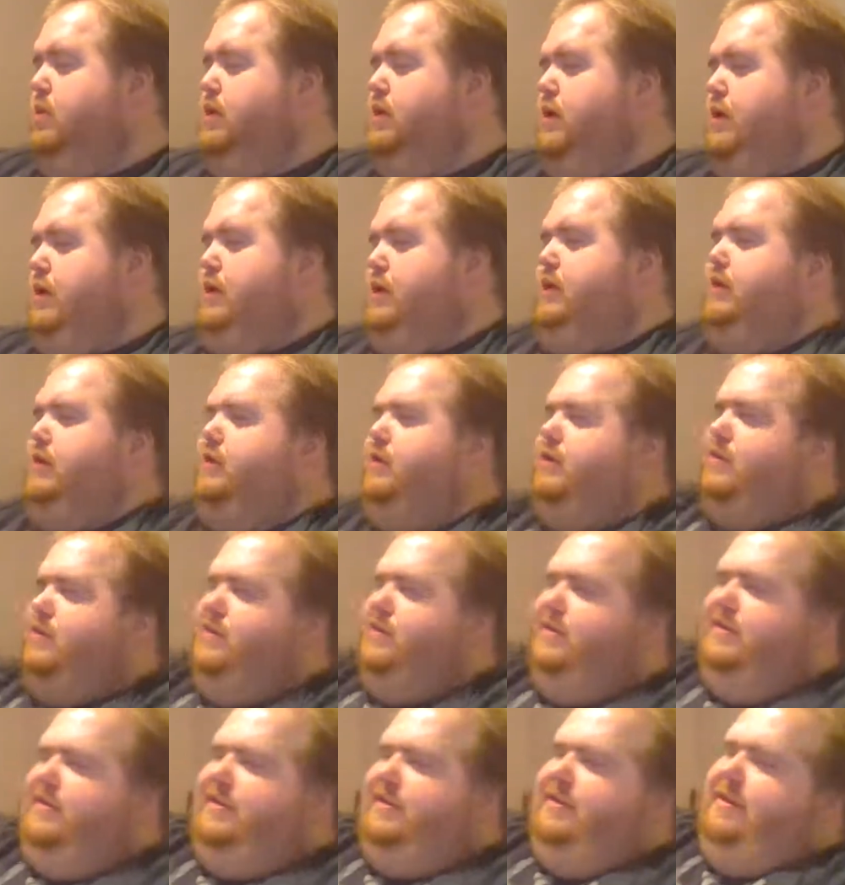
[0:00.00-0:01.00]

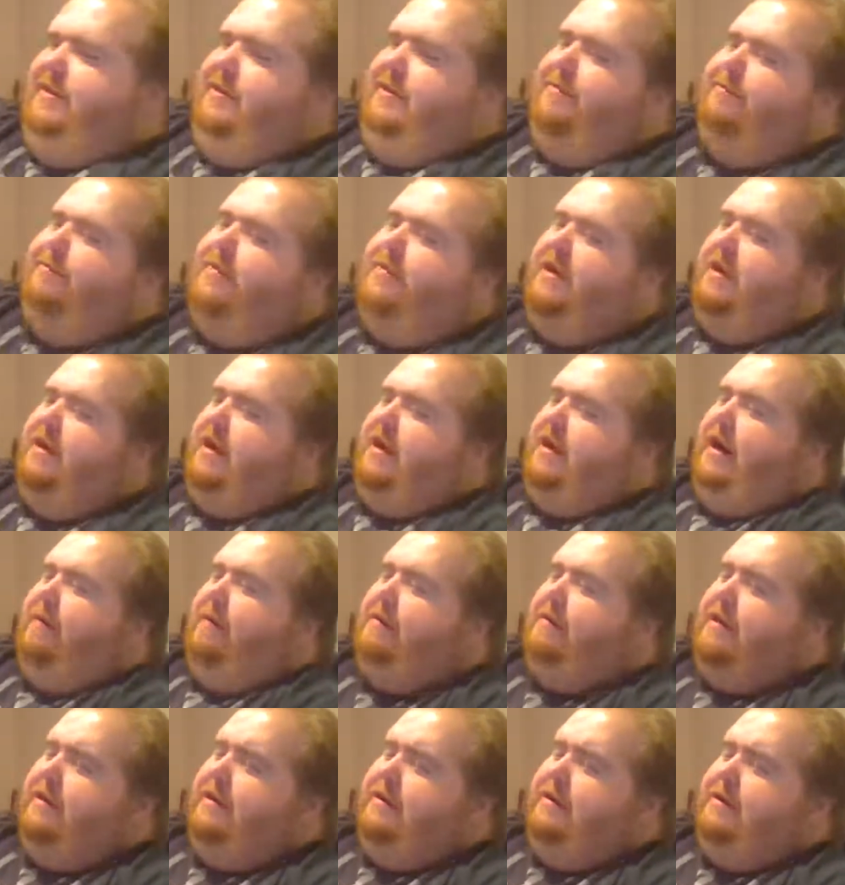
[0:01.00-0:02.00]
I'm
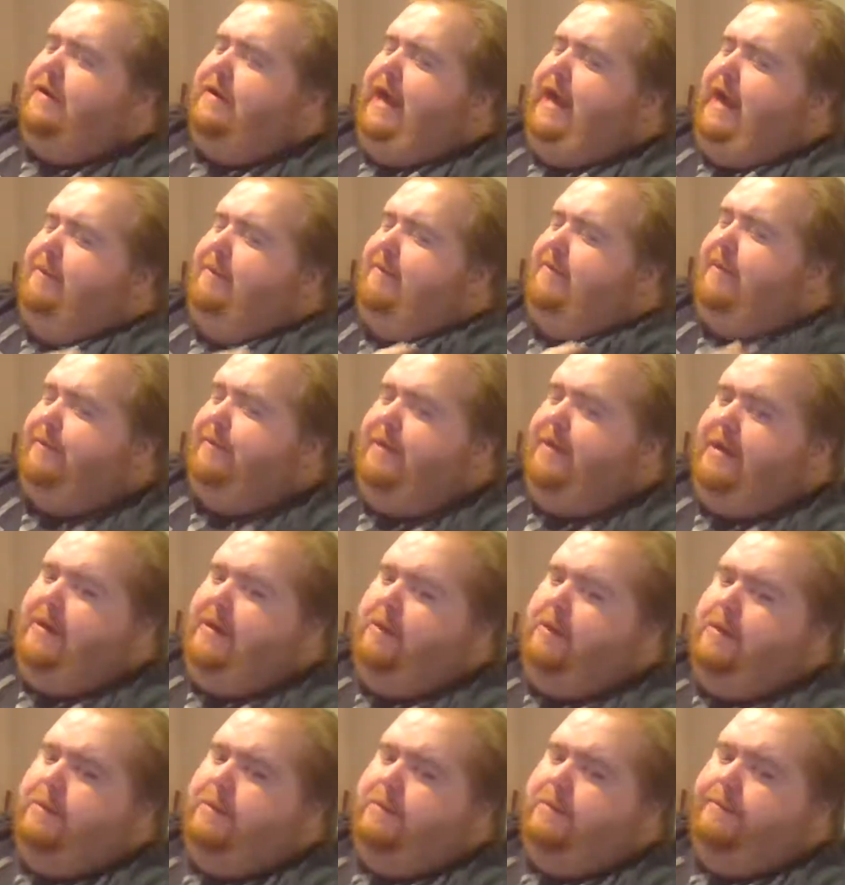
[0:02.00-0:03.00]
going to name the
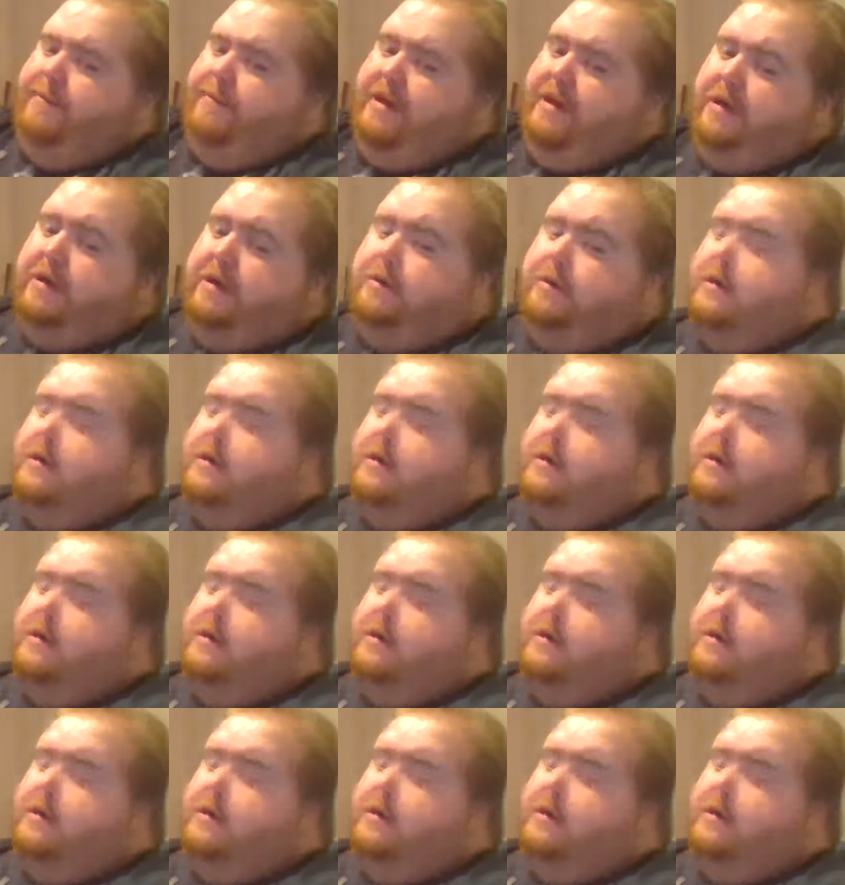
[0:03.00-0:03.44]
bigger